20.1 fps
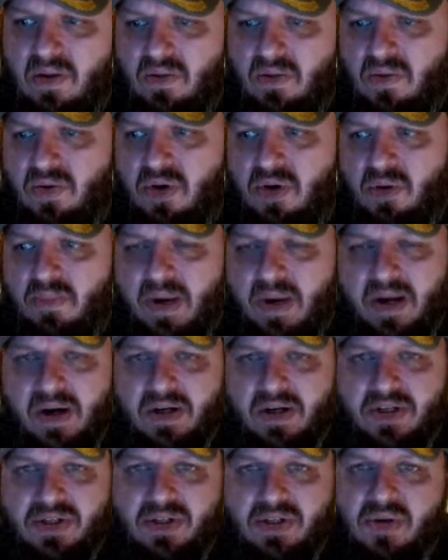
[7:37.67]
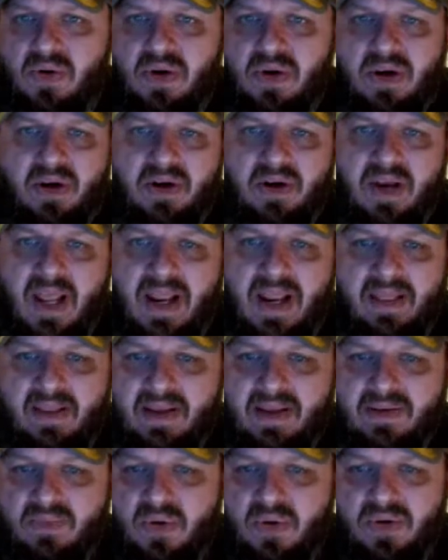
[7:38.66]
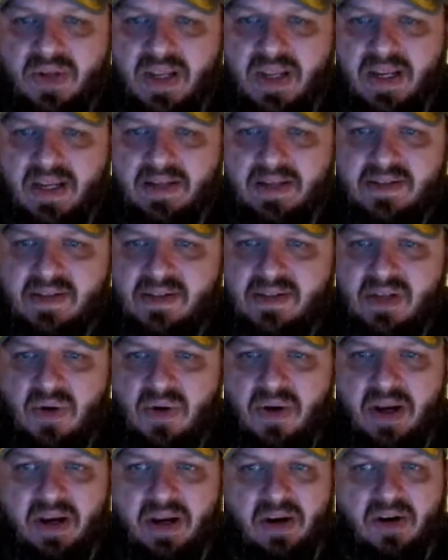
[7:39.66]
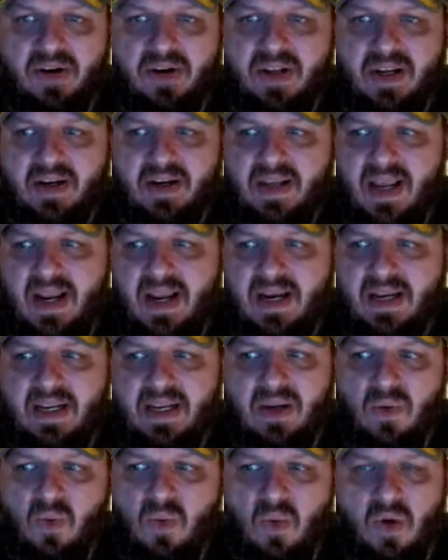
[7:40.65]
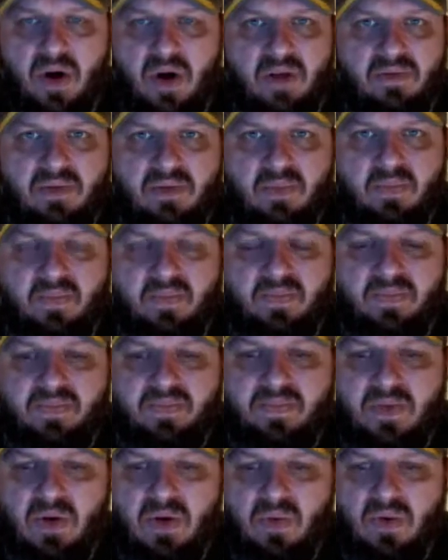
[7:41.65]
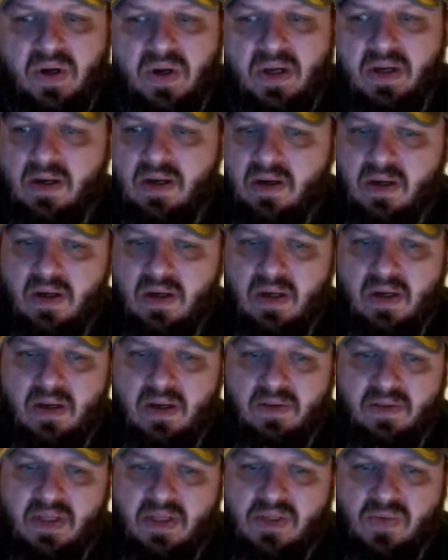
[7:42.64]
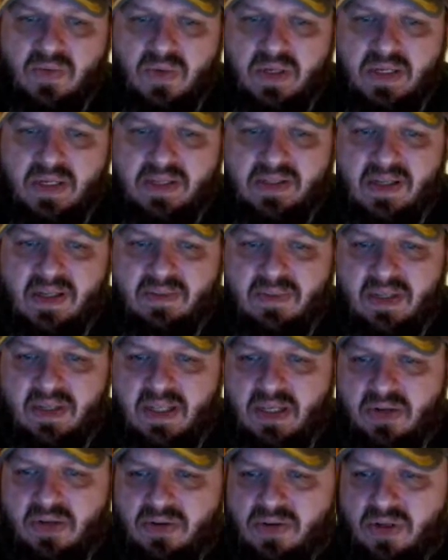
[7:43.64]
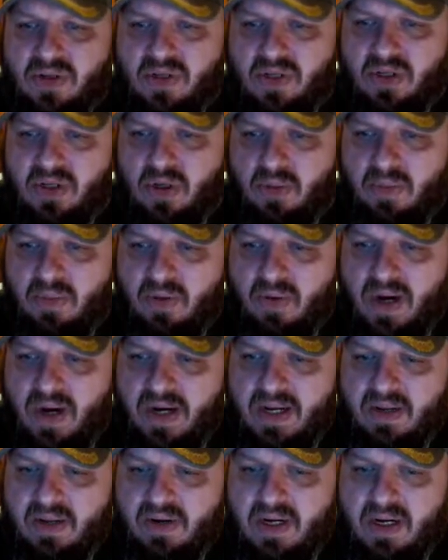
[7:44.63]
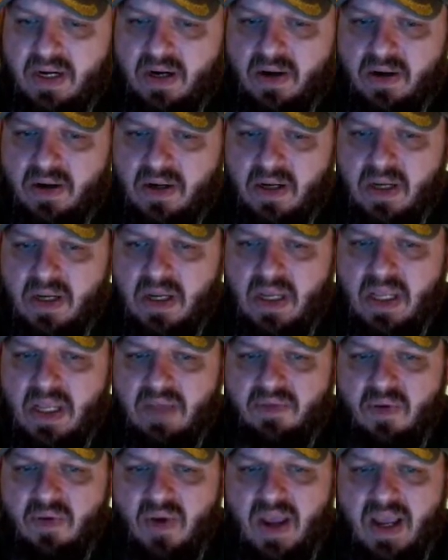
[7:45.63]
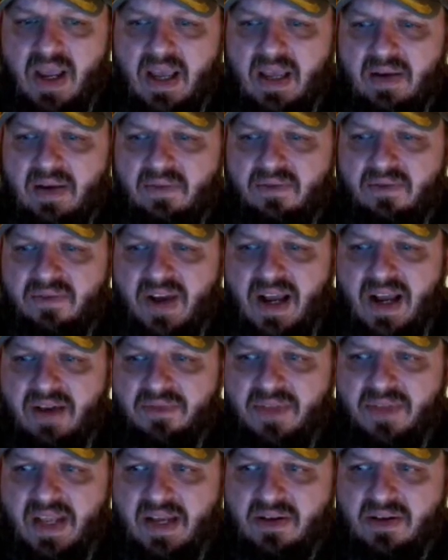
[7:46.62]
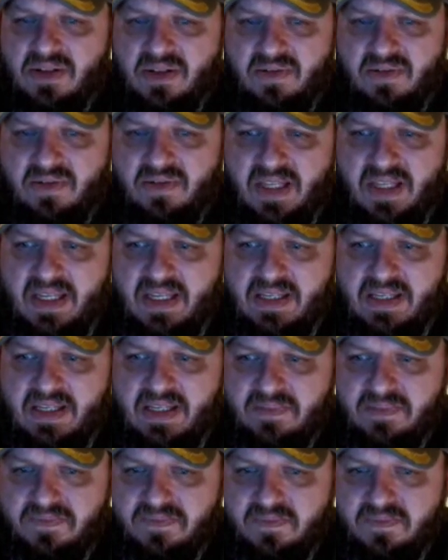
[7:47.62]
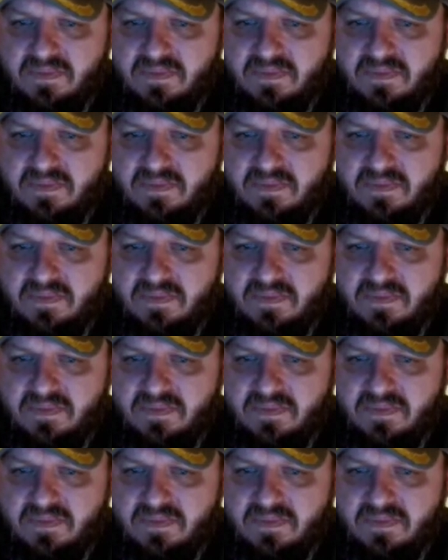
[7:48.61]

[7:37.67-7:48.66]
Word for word: you, you do better just doing your daily routines and donating your 10K to get one of them. Okay? This one is something that you shouldn't do. But right down here, if you had 5,000 of these,